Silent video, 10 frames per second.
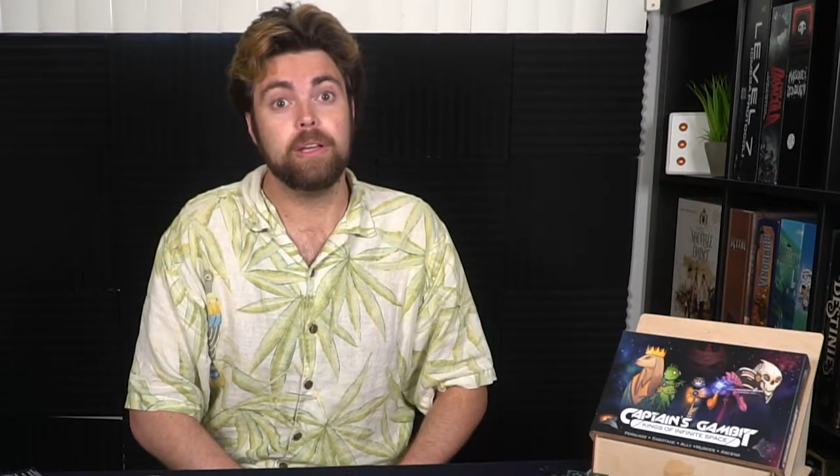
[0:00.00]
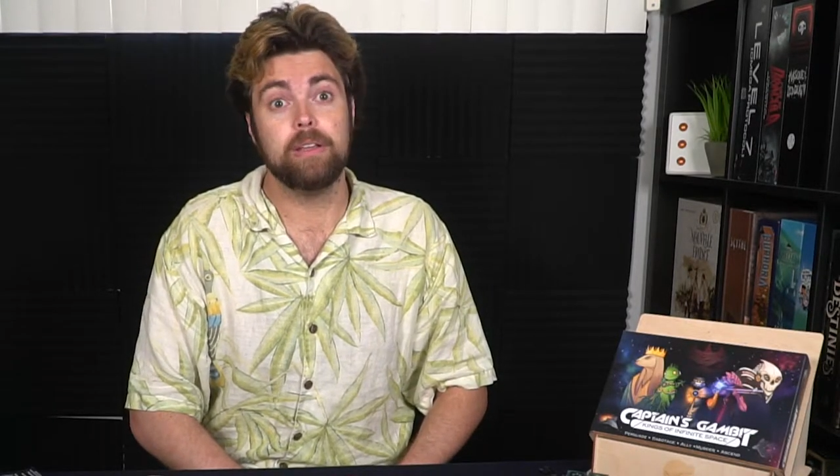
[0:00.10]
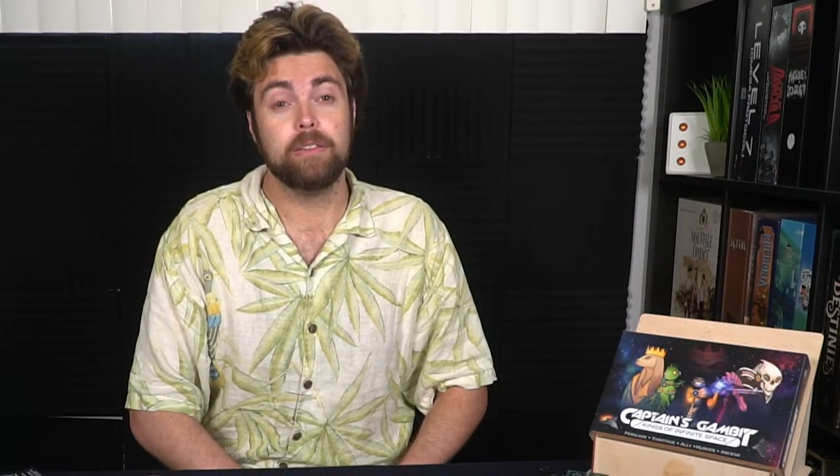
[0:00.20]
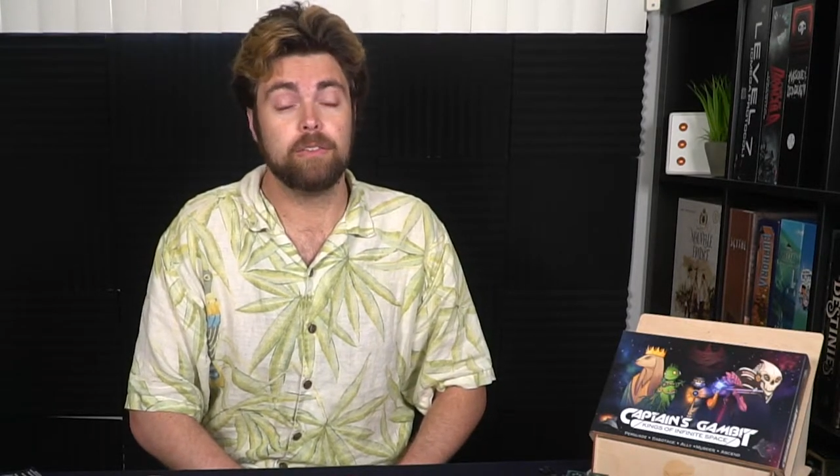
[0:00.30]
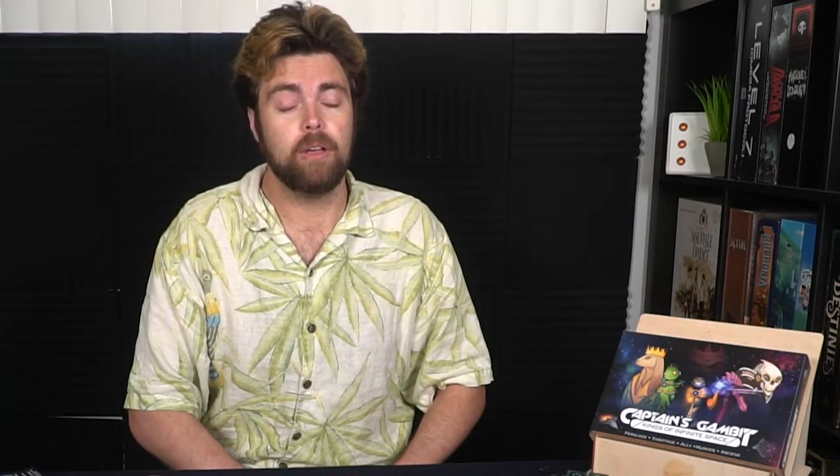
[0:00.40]

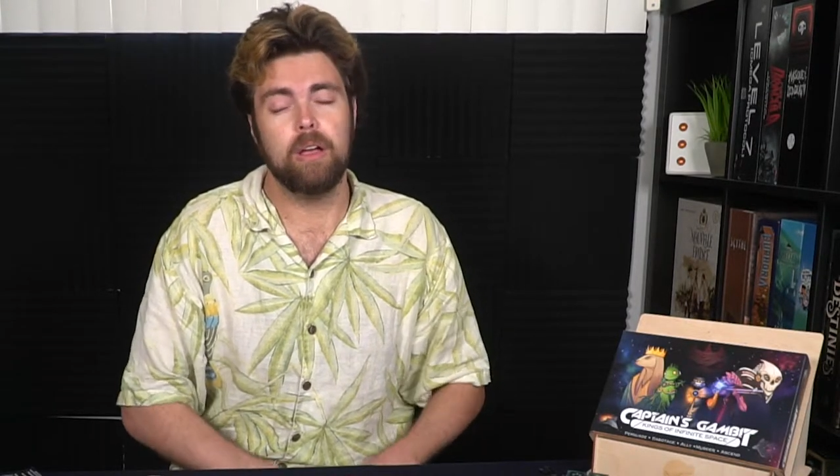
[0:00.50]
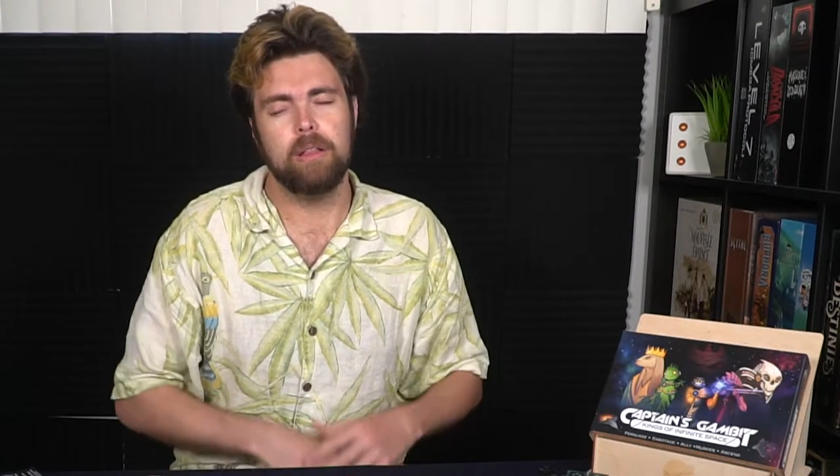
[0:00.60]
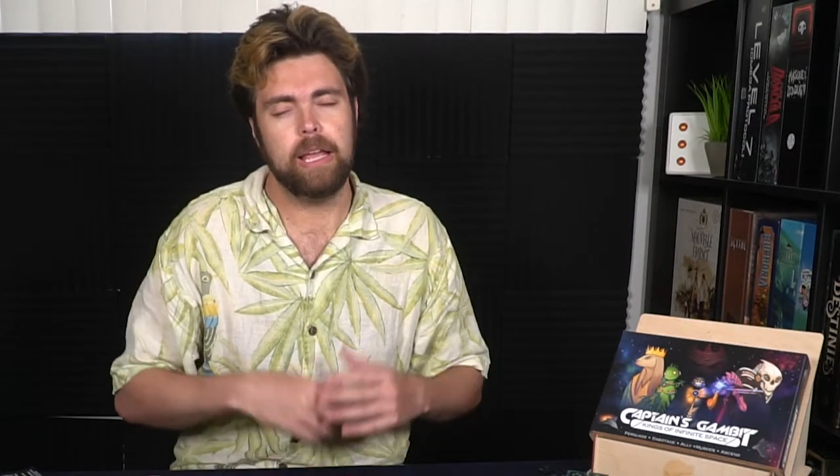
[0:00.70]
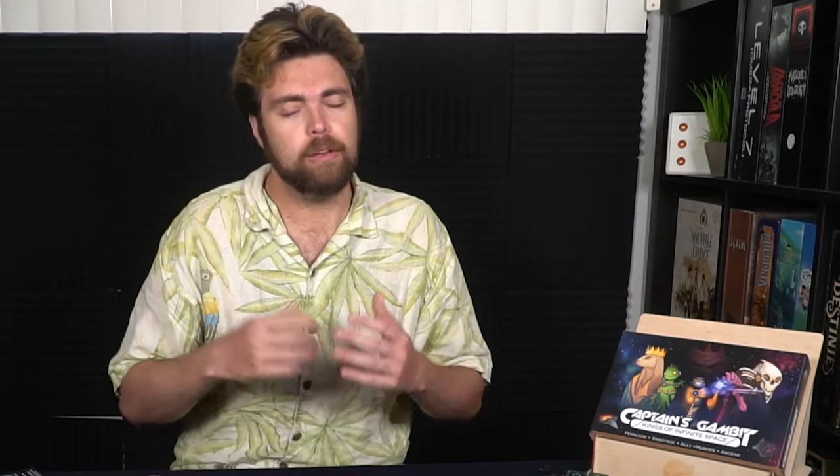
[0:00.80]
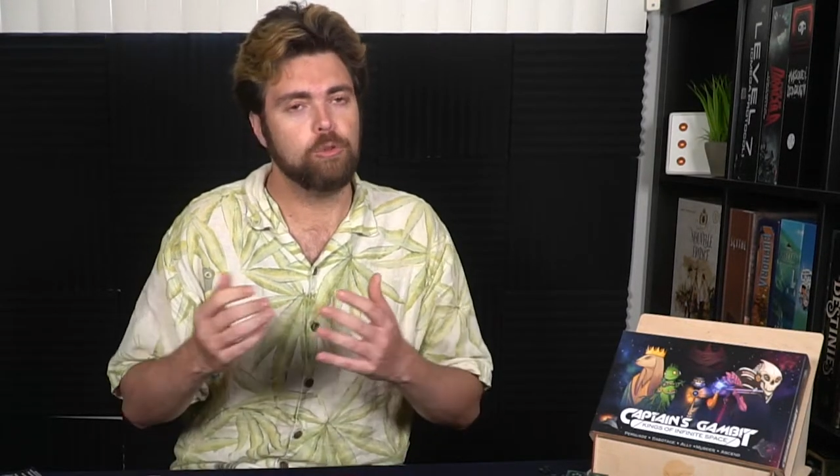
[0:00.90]
is
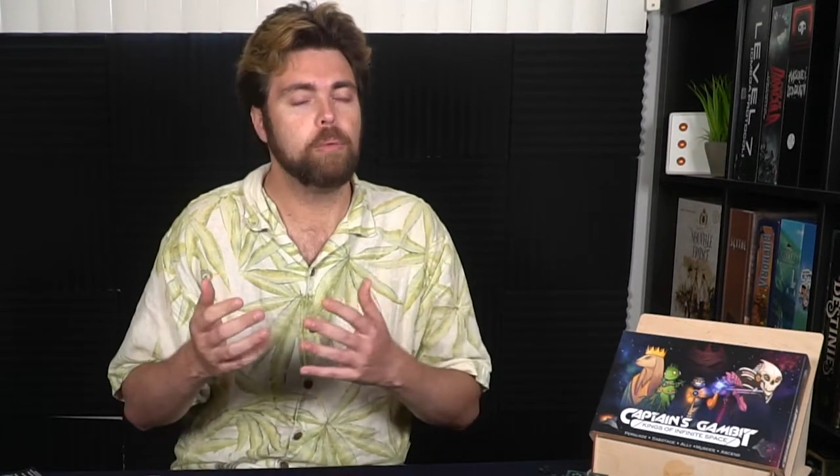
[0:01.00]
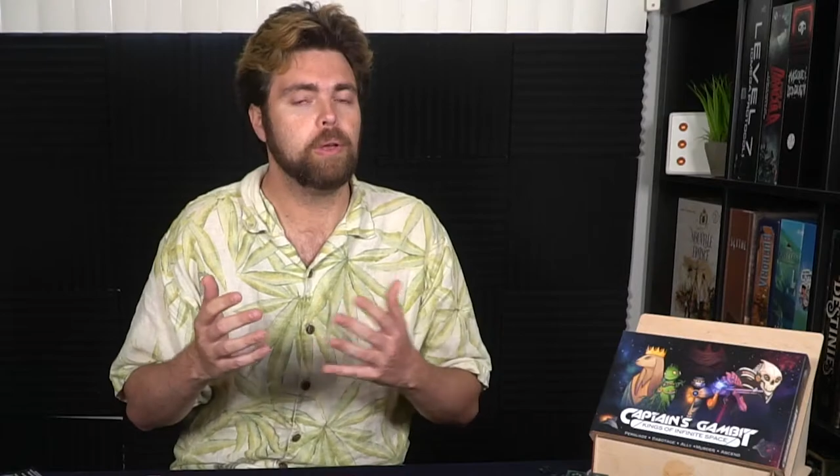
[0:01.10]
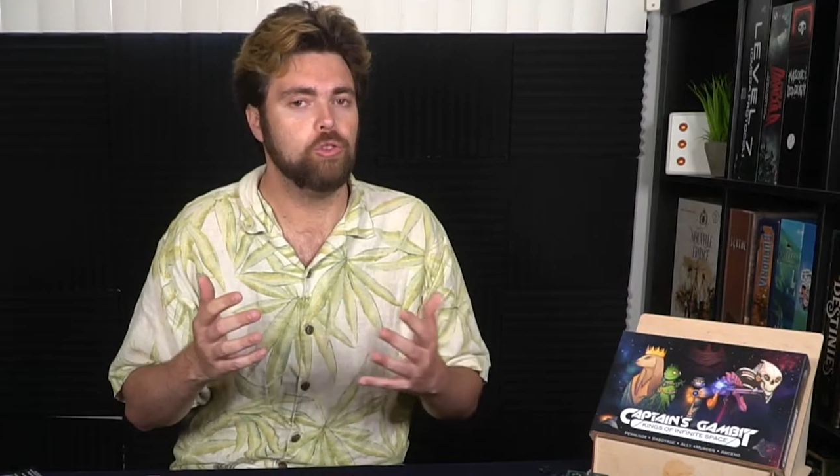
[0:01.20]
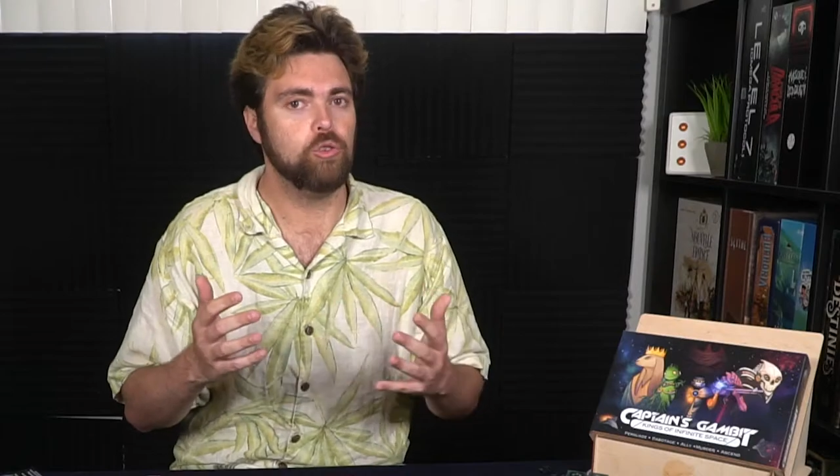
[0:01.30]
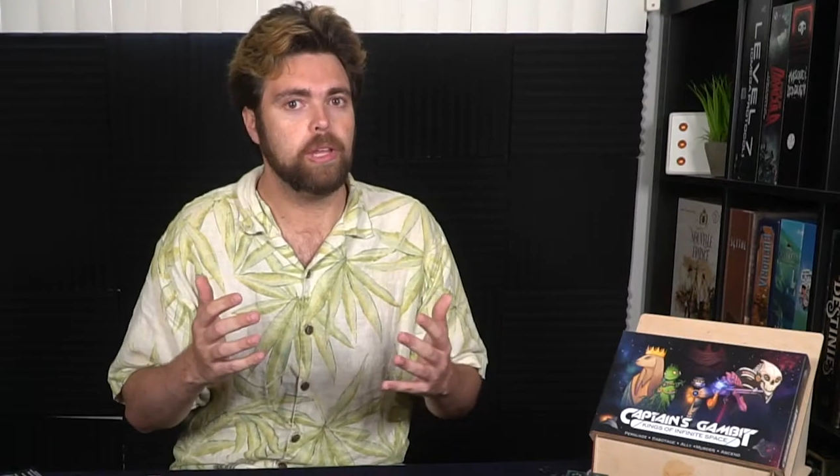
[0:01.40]
like
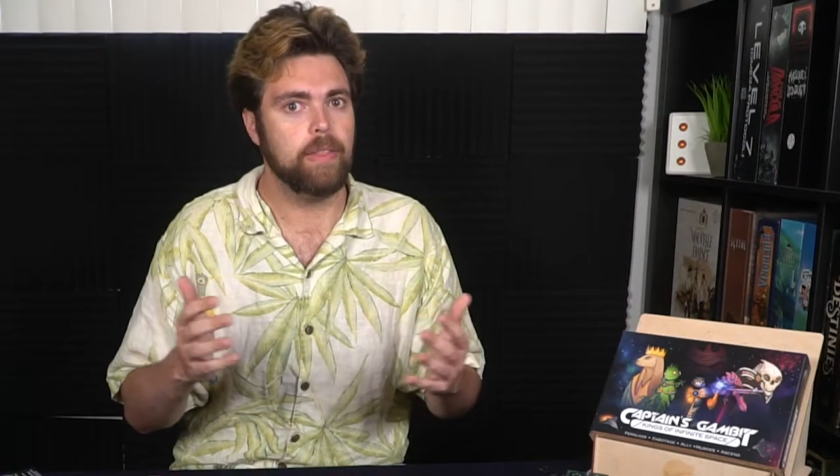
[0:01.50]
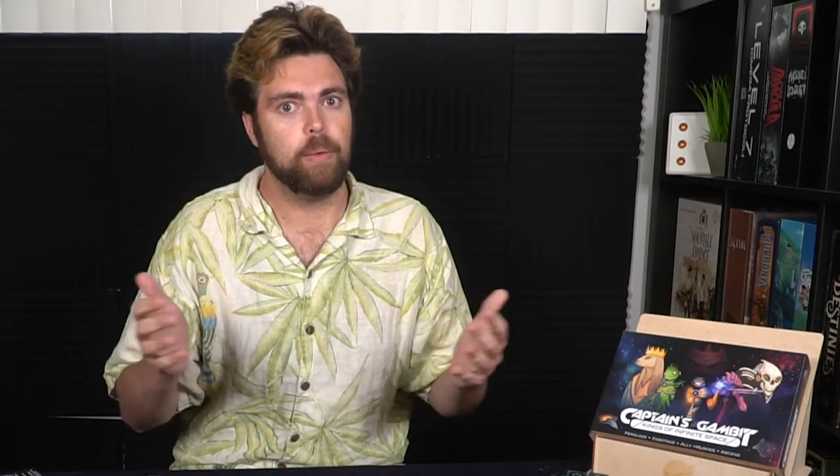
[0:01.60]
Romeo and Juliet?